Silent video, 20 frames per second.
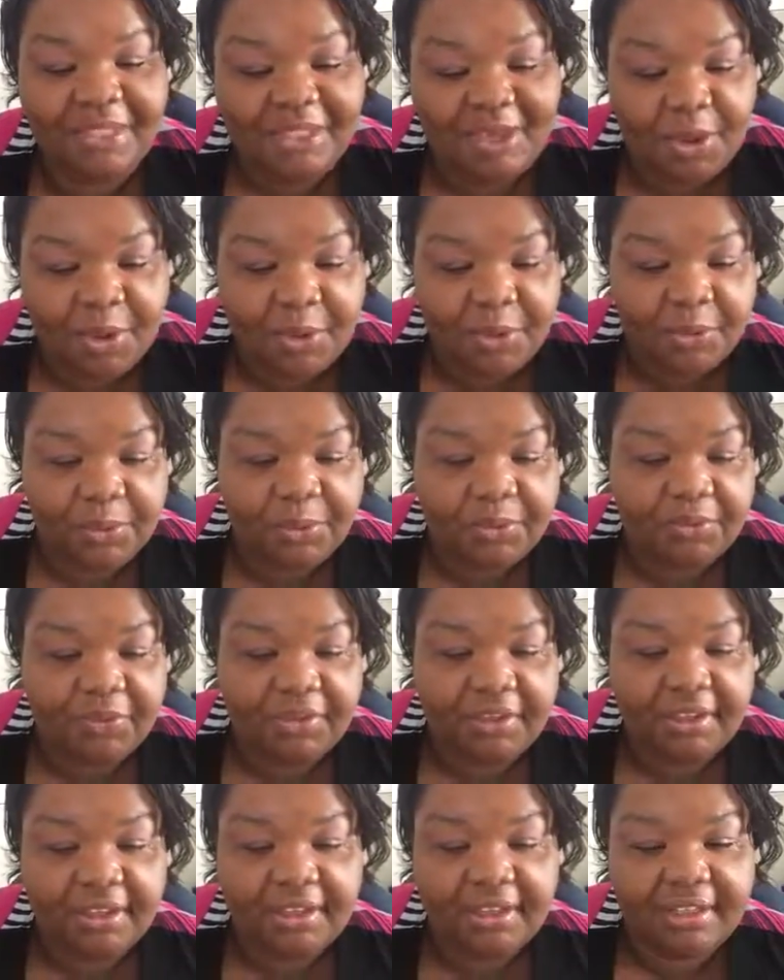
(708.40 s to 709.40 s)
So
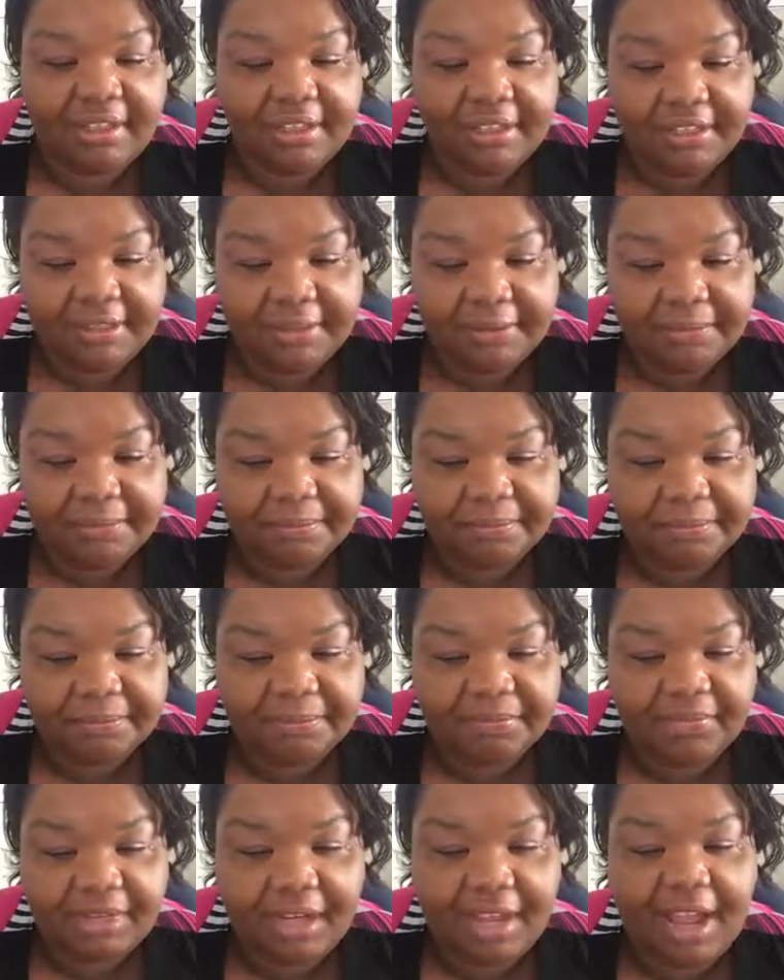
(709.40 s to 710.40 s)
for the good,
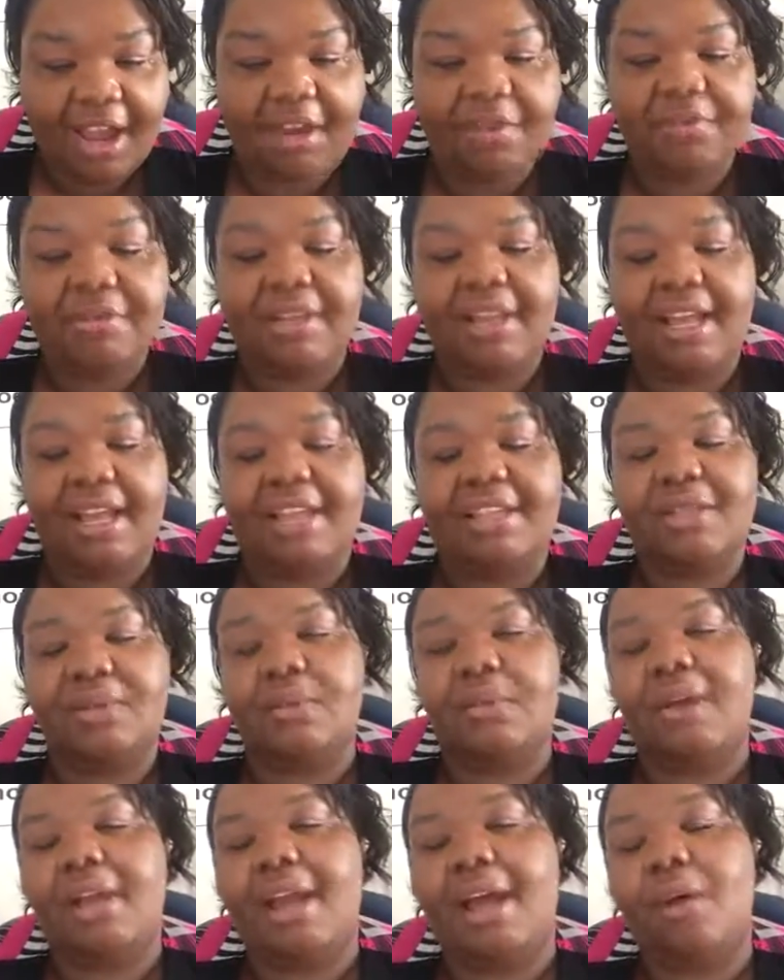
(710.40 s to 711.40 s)
I realized
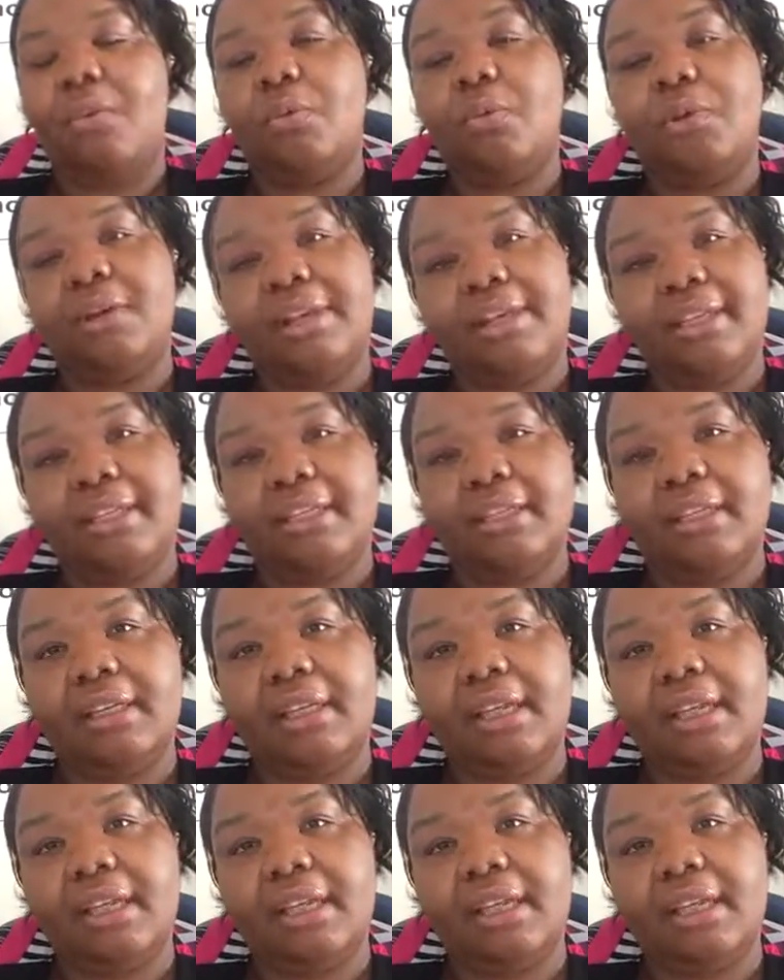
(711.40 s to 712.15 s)
what I wanted